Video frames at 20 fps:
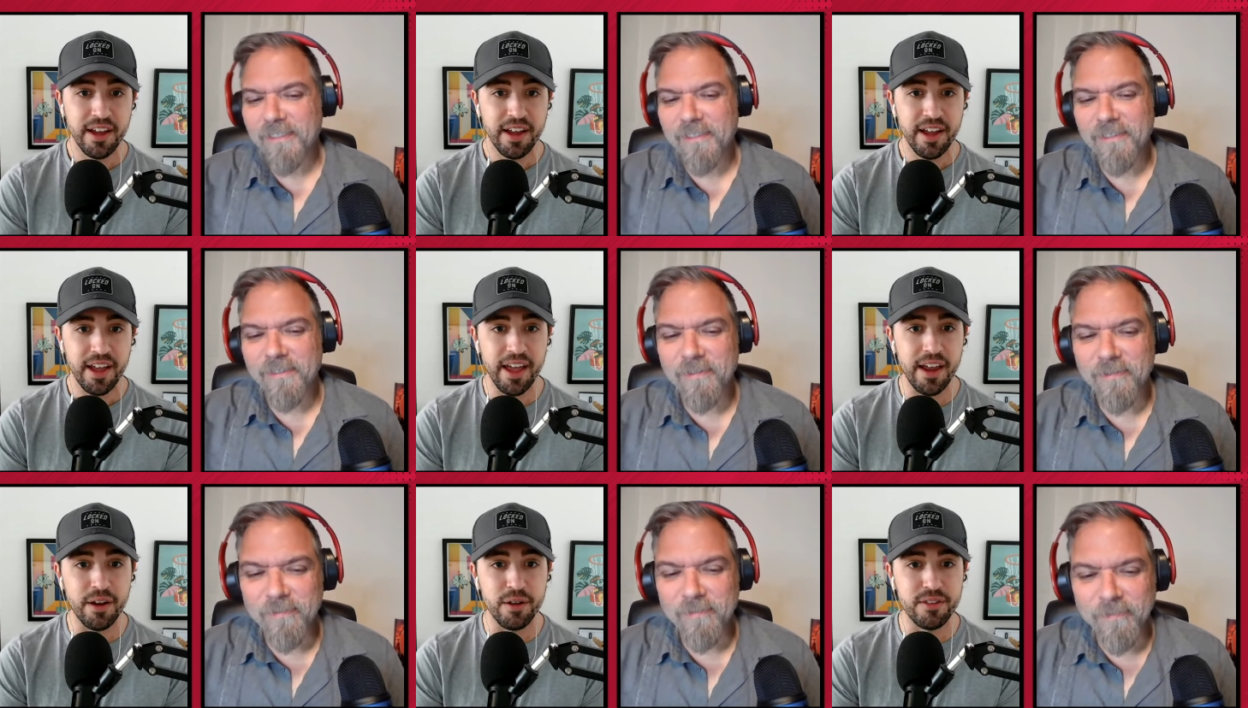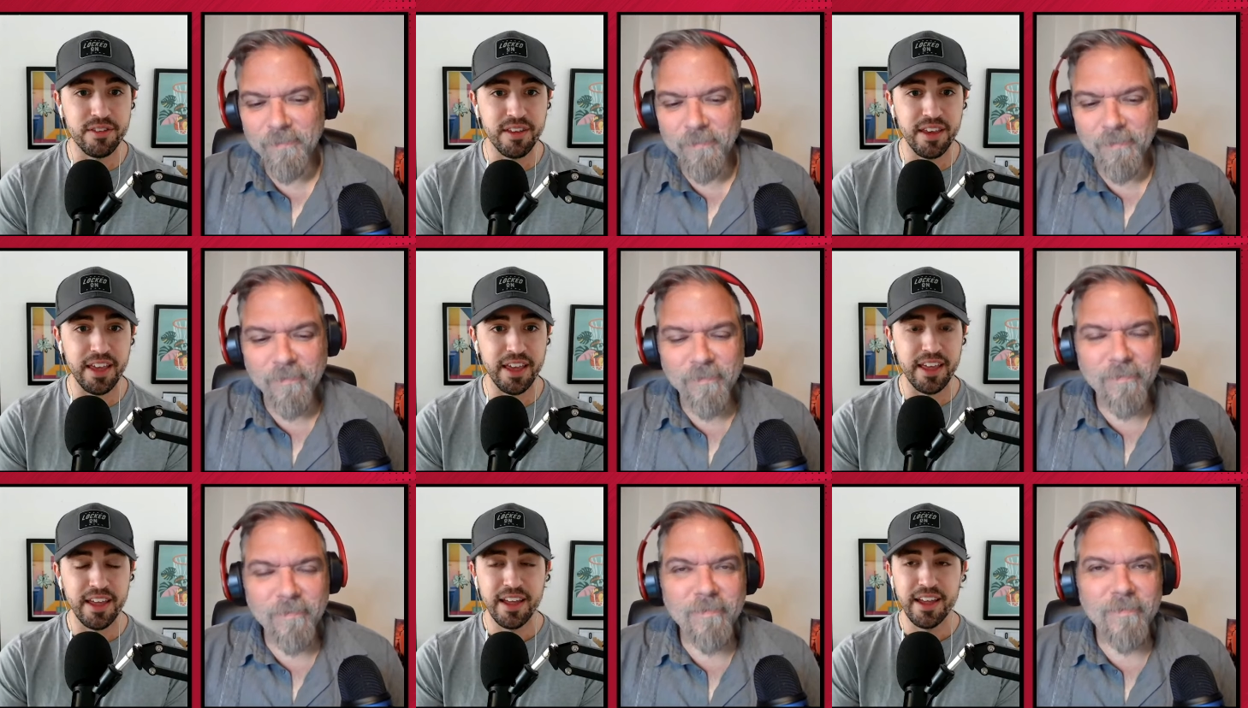Speaker 1: and it's
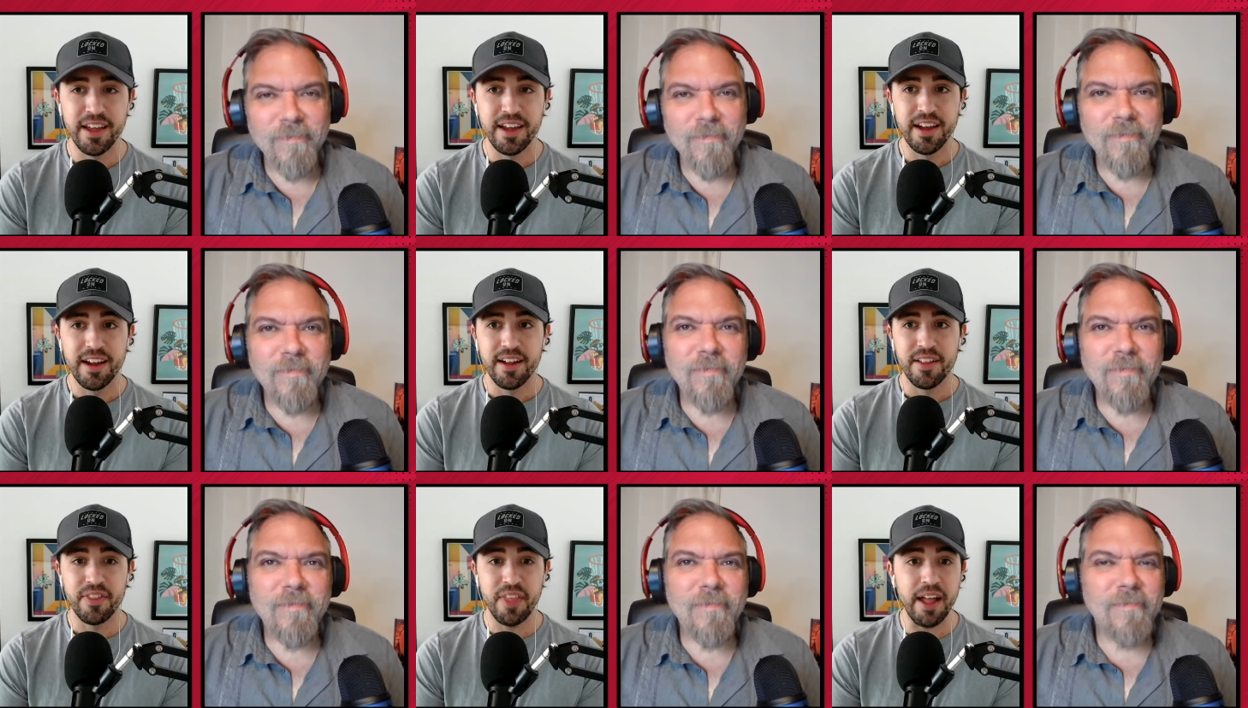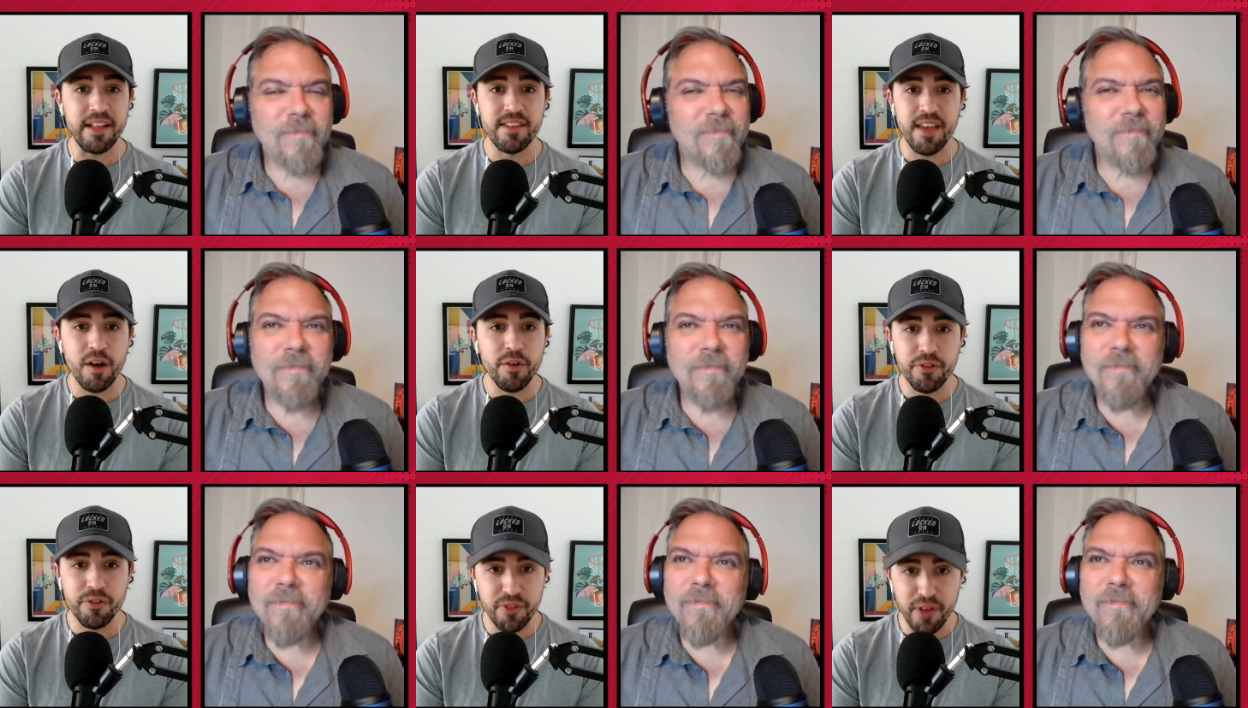like that's
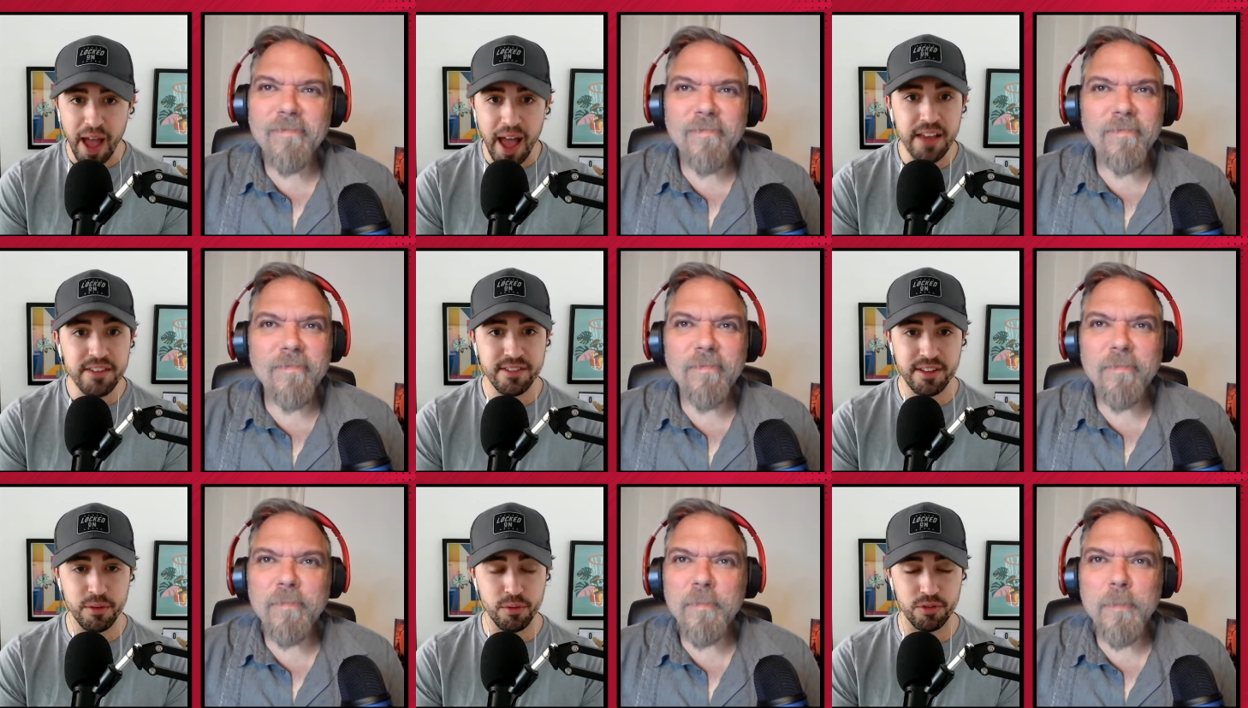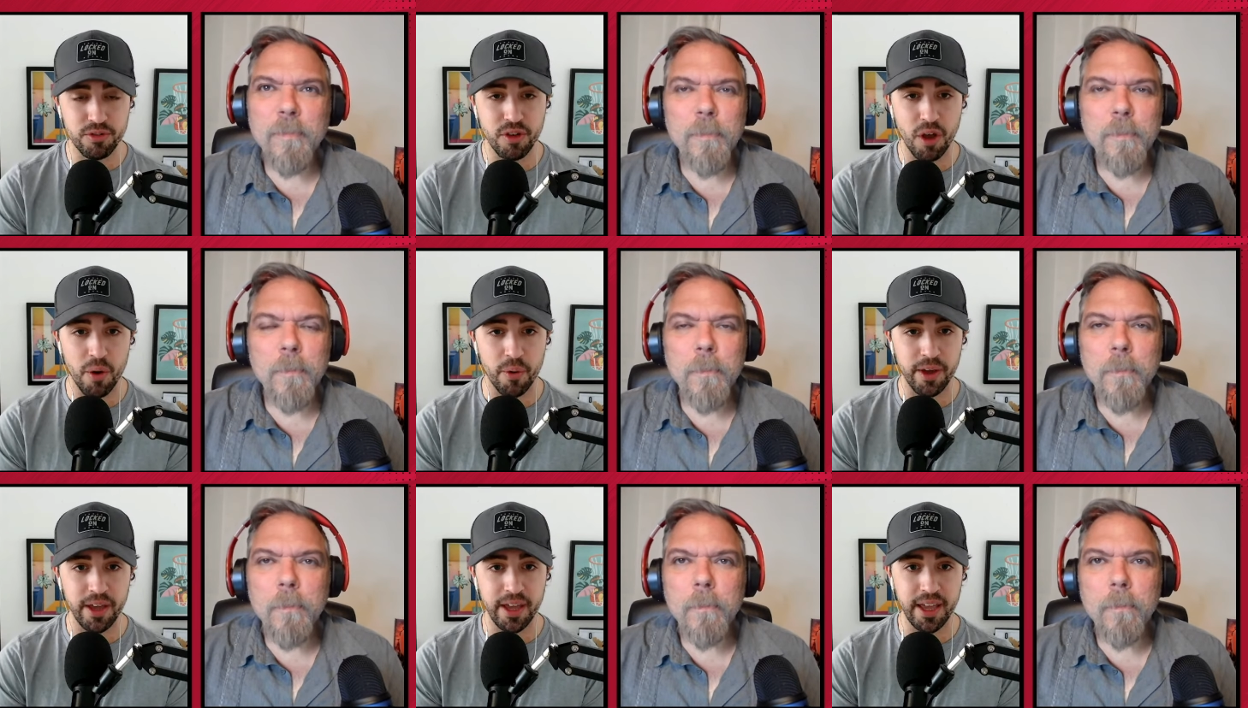how fast he was
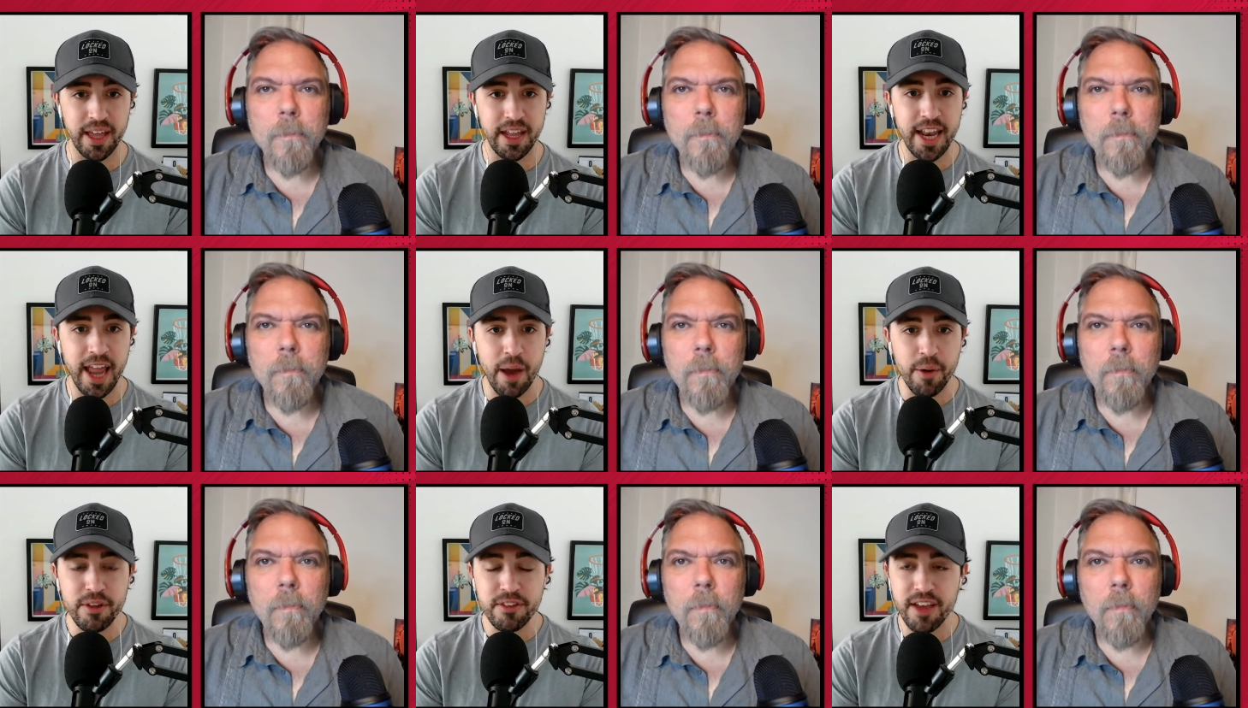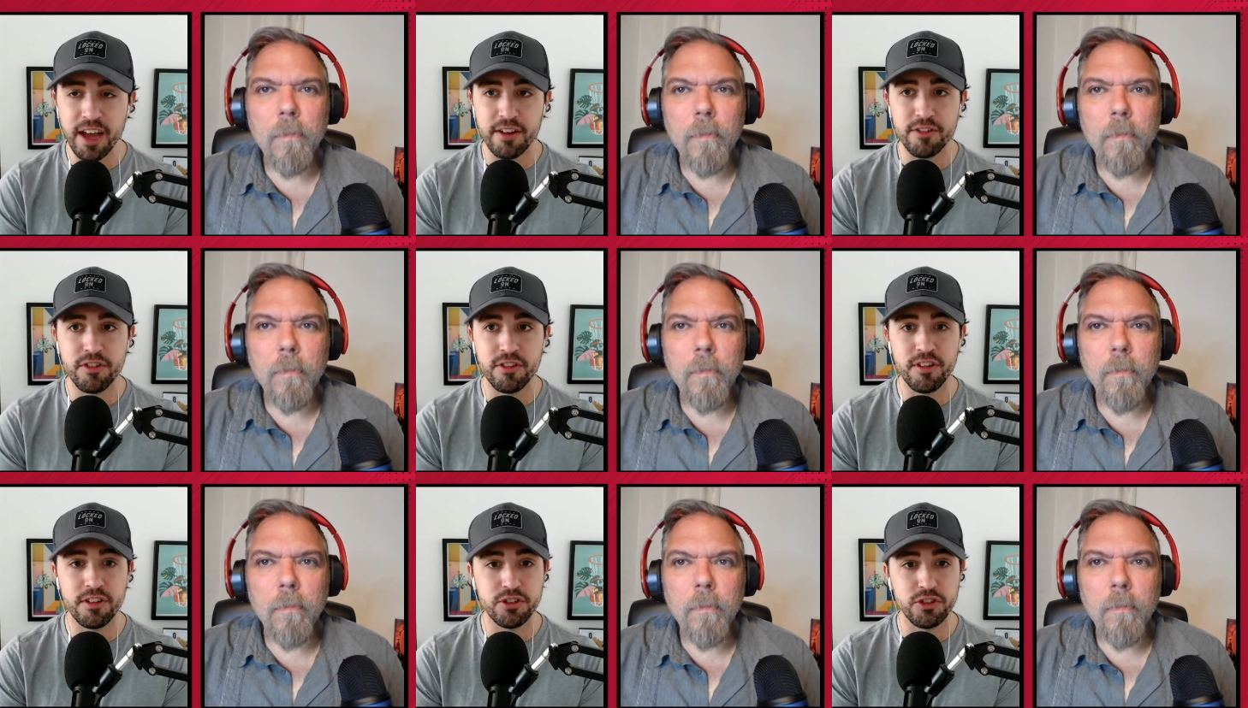going, and now he's got
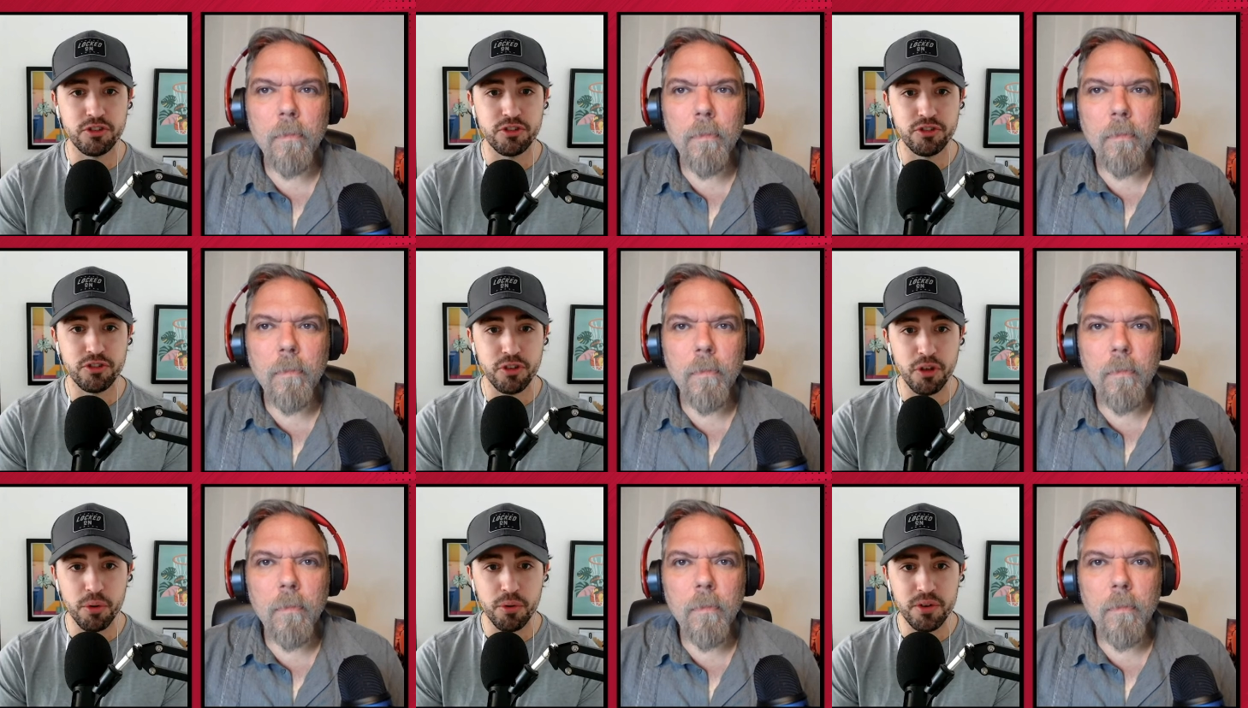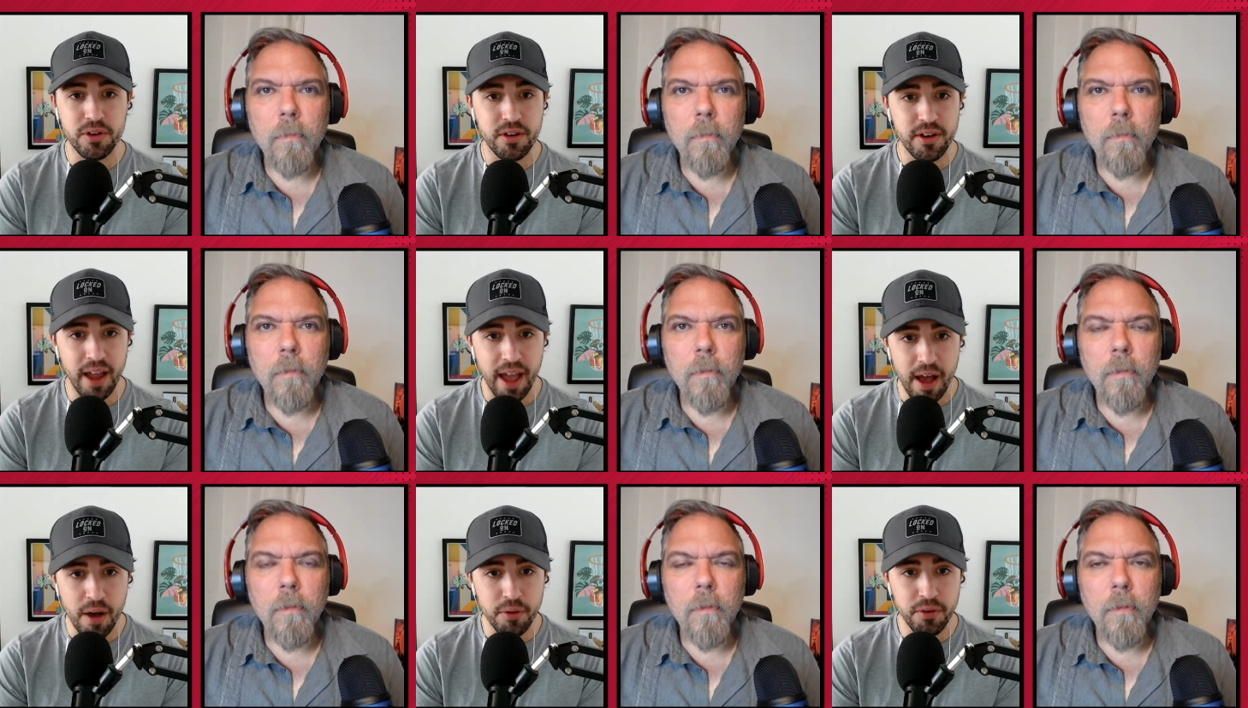such a slow
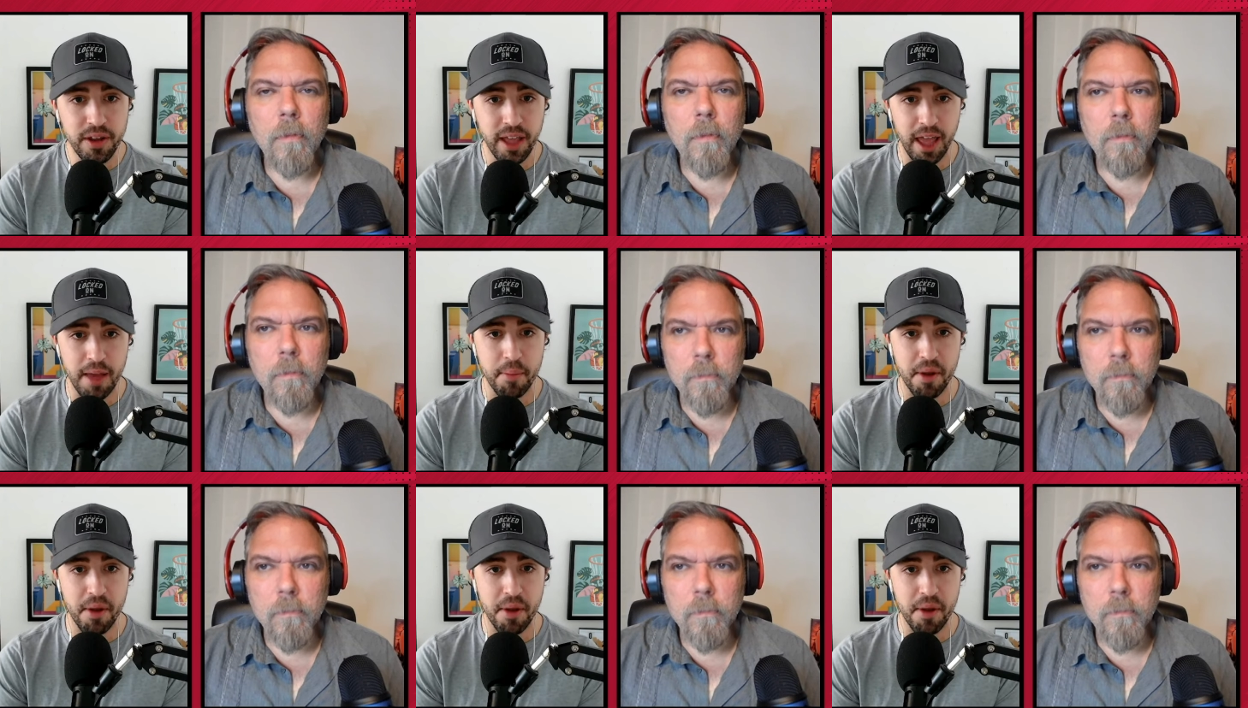down game.